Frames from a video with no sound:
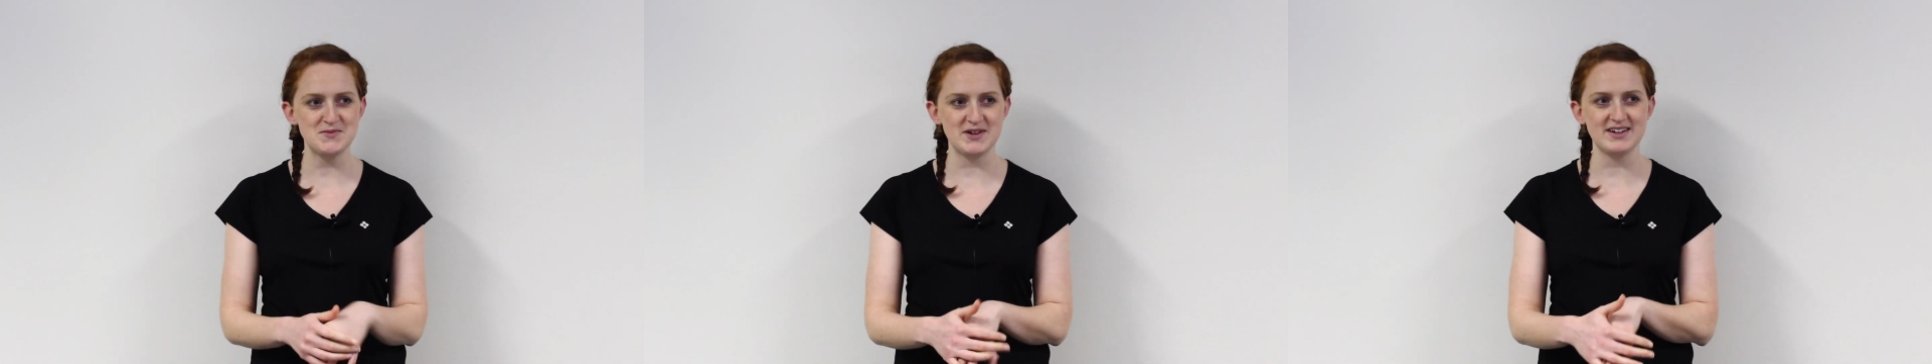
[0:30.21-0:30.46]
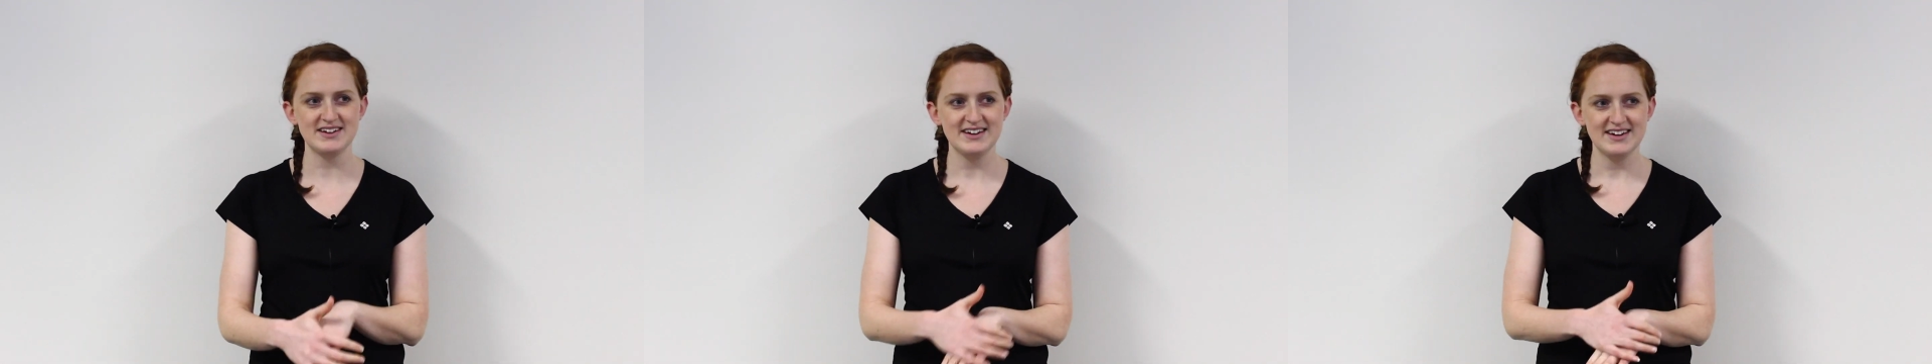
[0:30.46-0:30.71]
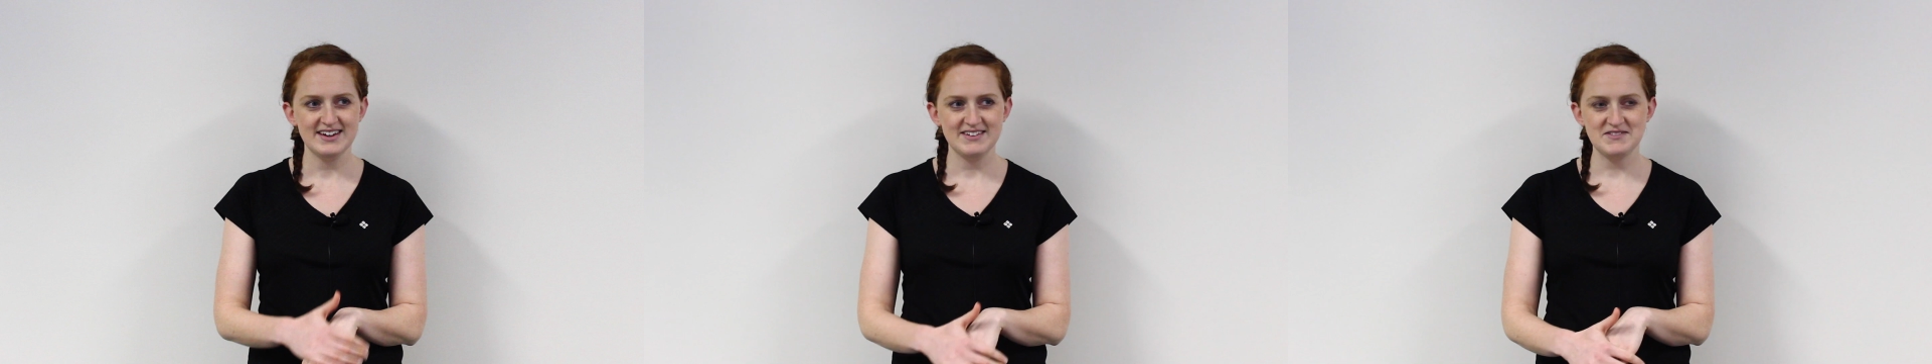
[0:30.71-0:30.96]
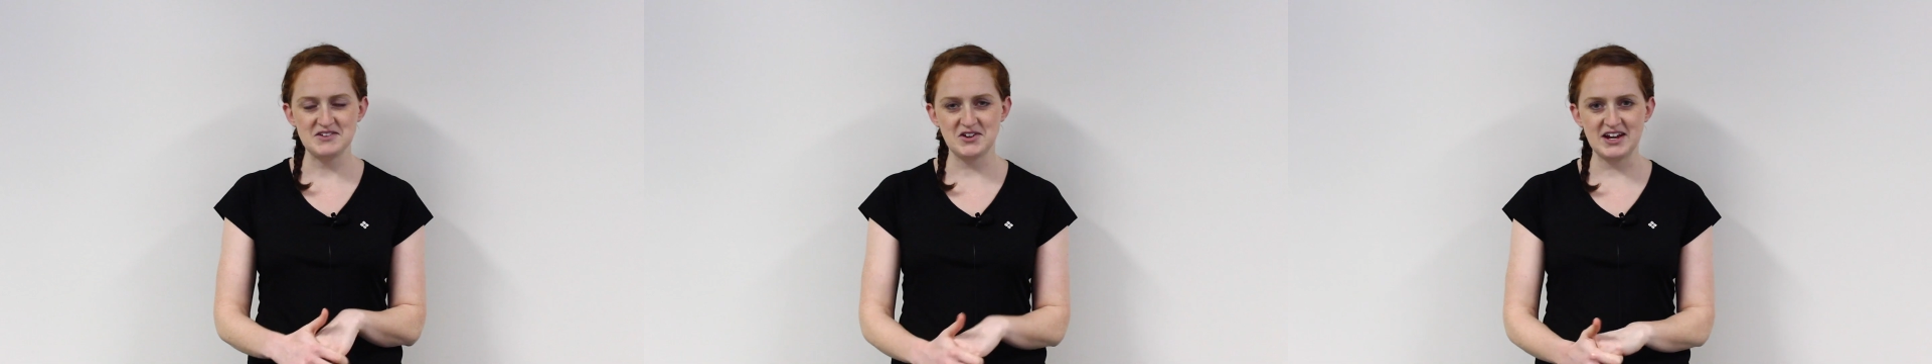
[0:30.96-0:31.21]
but
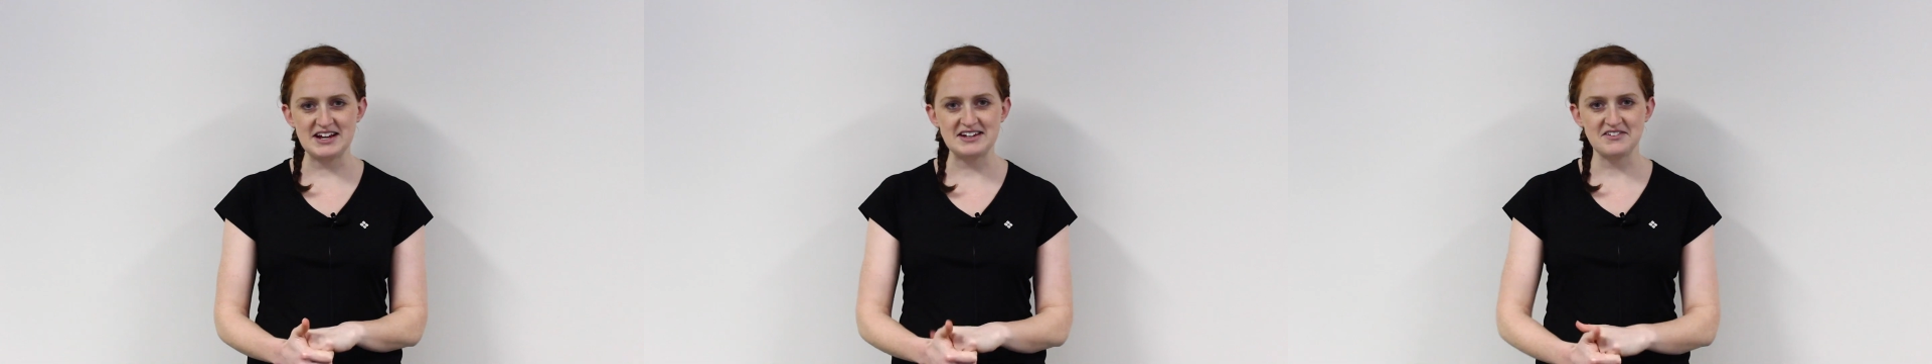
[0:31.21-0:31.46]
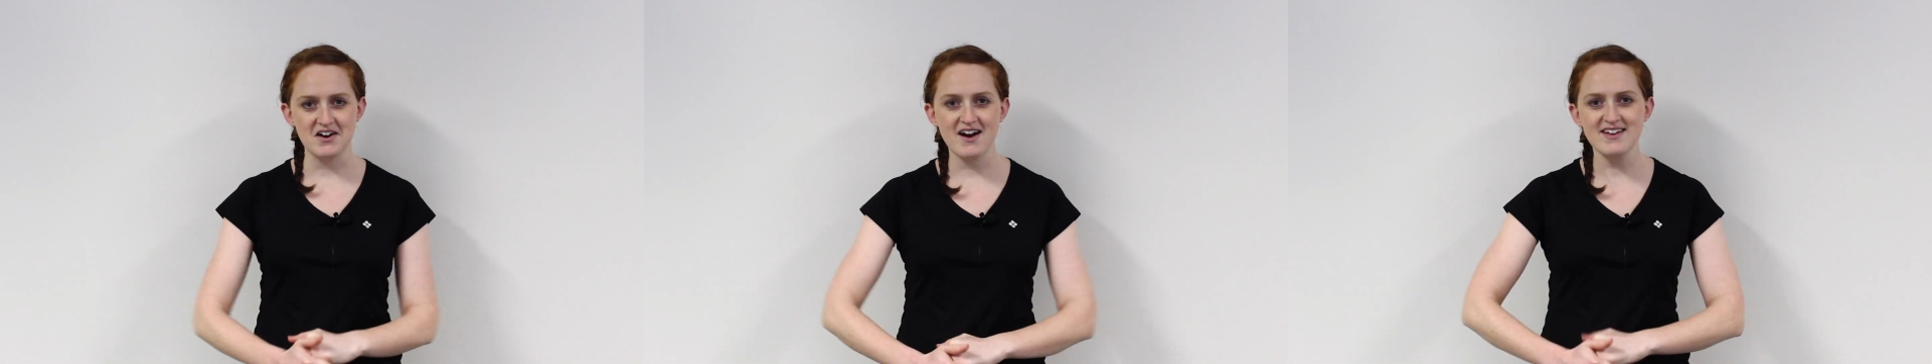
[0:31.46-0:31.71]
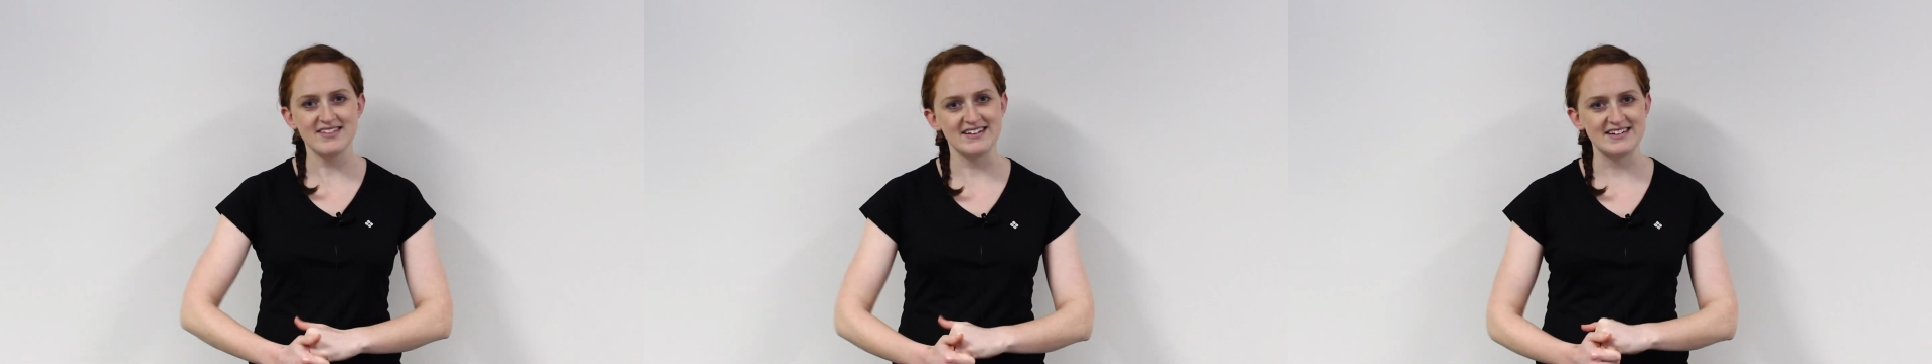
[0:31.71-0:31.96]
if you're not eating right,